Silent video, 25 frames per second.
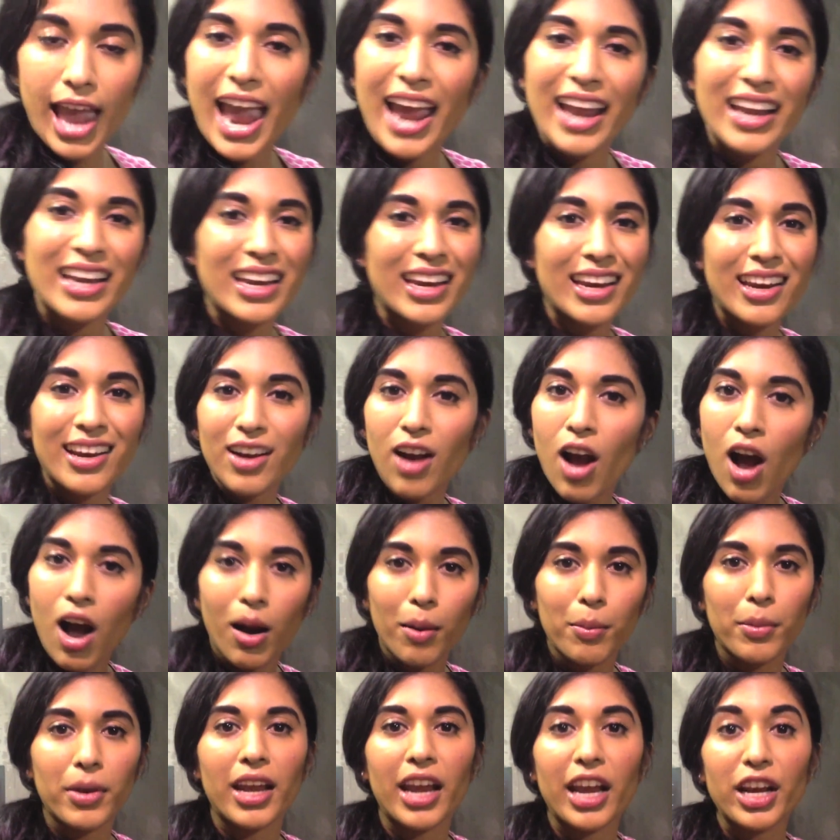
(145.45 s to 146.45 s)
any
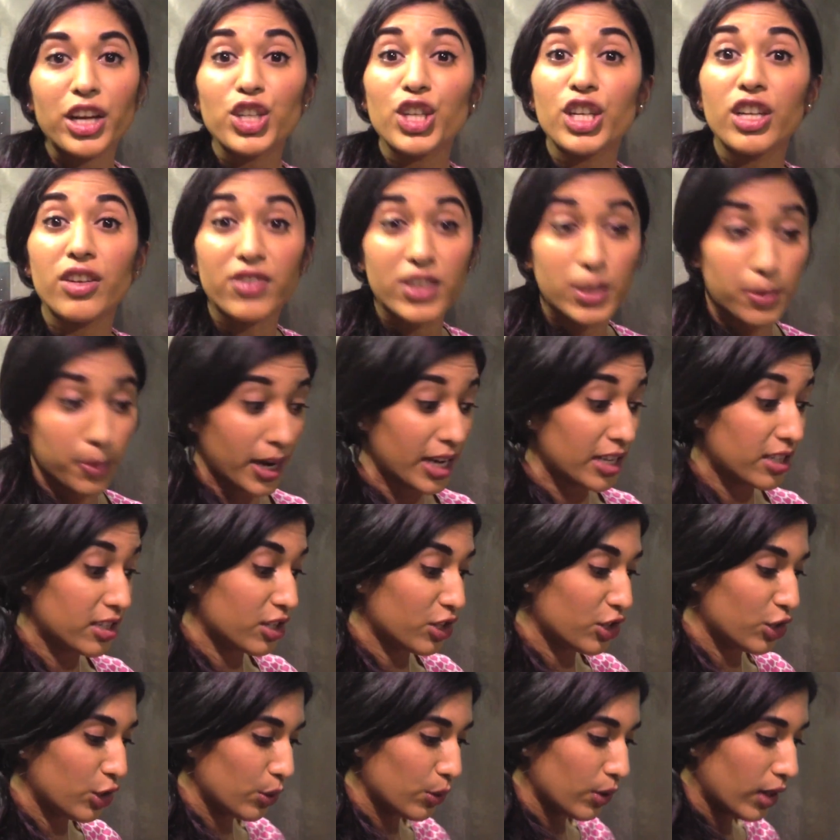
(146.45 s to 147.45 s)
combination of
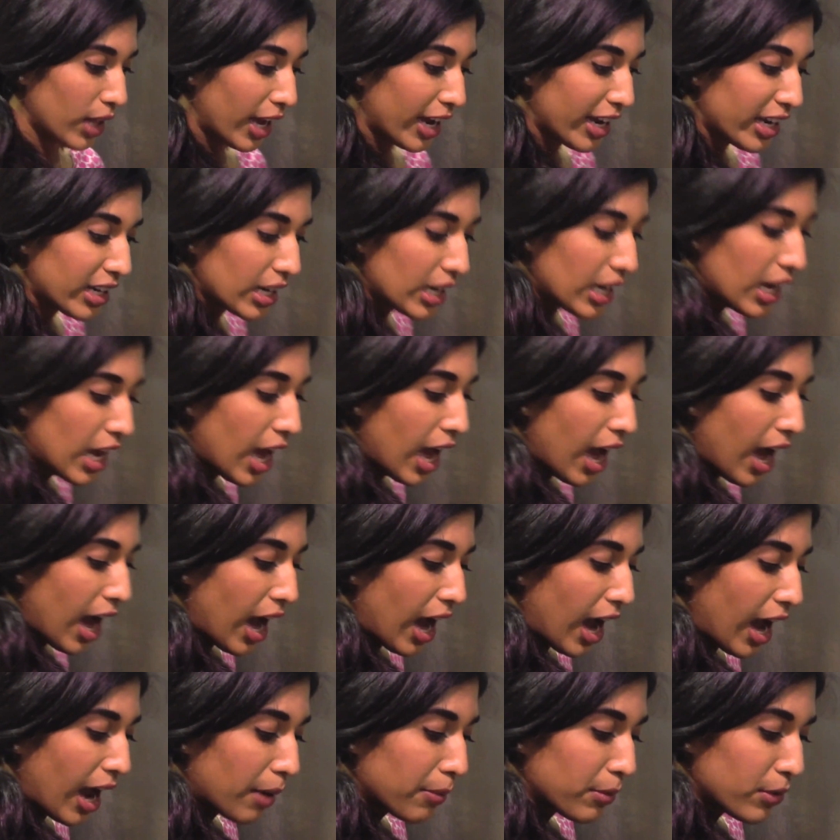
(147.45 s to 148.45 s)
spices you like.
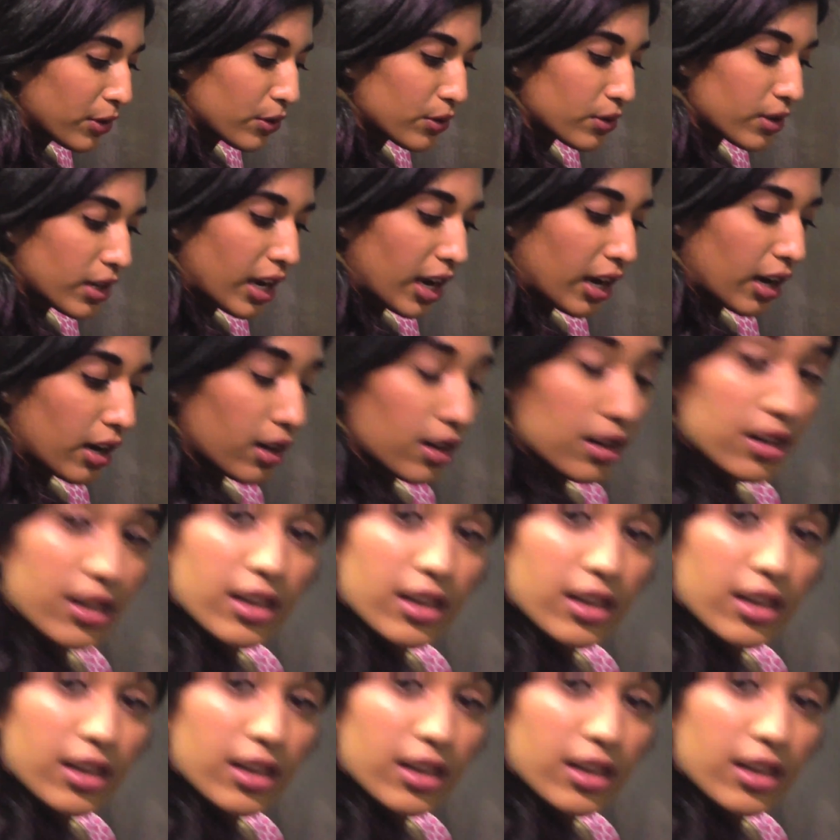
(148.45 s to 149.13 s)
I'm using